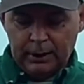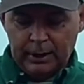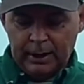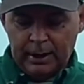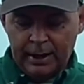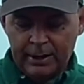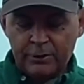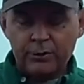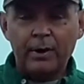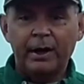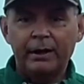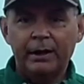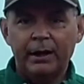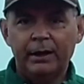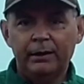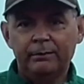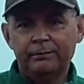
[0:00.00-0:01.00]
I tried
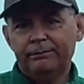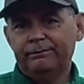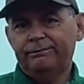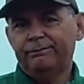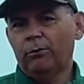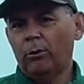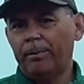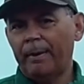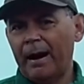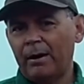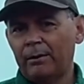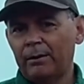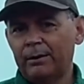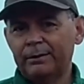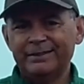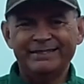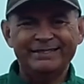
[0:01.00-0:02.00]
a
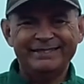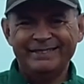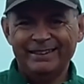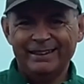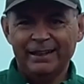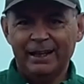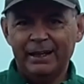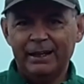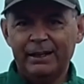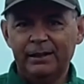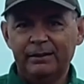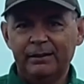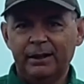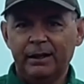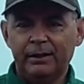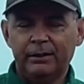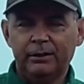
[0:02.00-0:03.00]
4-power, didn't like it,
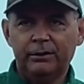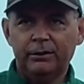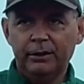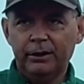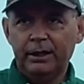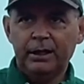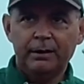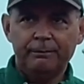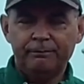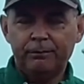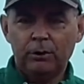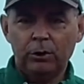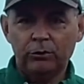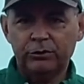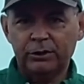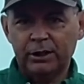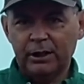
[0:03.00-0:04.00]
couldn't get up
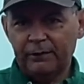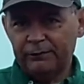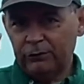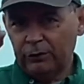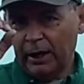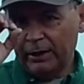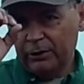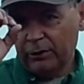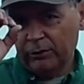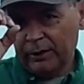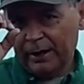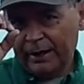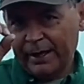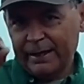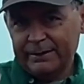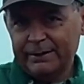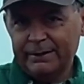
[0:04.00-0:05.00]
close enough. I
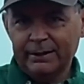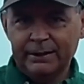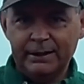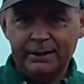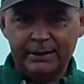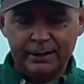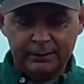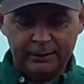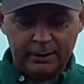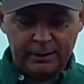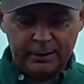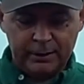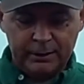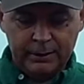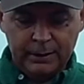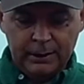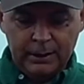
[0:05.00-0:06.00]
can't see the detail on it.
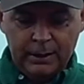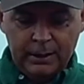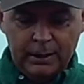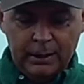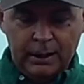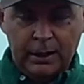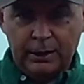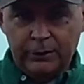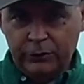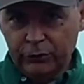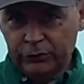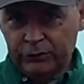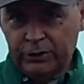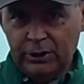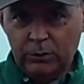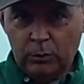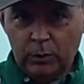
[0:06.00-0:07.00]
You'll
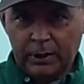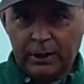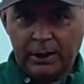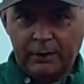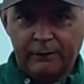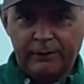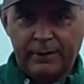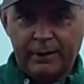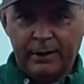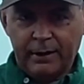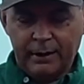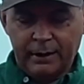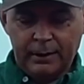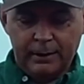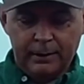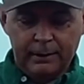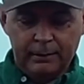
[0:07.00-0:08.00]
see what kind of
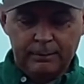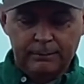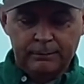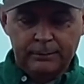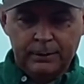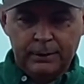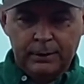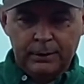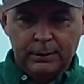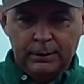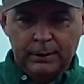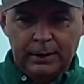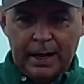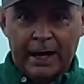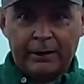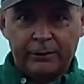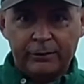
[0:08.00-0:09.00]

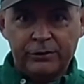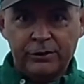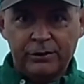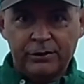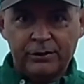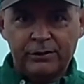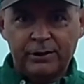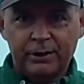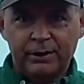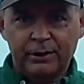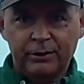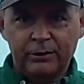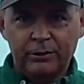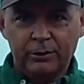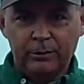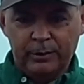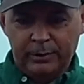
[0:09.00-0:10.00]
accuracy this thing can
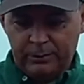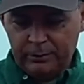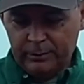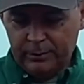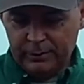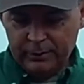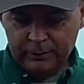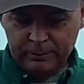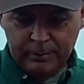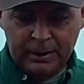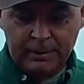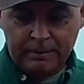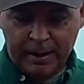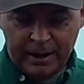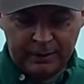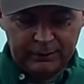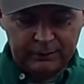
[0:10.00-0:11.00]
do with these mini
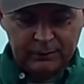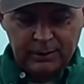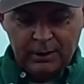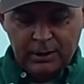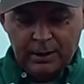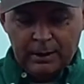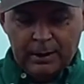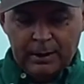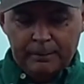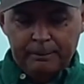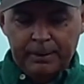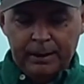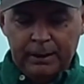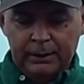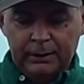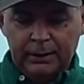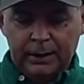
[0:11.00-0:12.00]
mags.
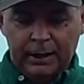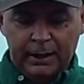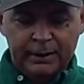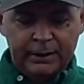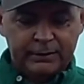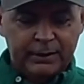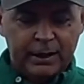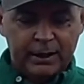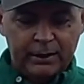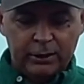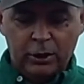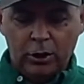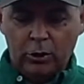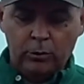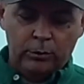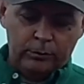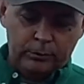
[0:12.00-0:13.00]
But I decided to
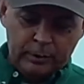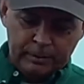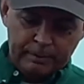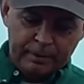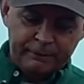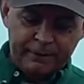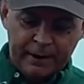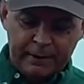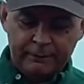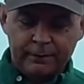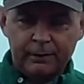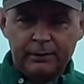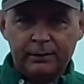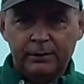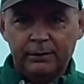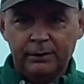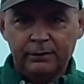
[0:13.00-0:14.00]
go with my favorite,
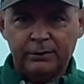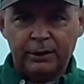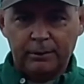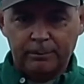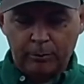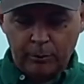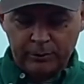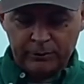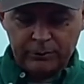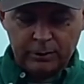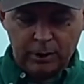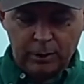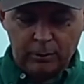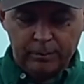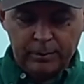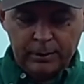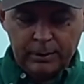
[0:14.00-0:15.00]
the center point scope.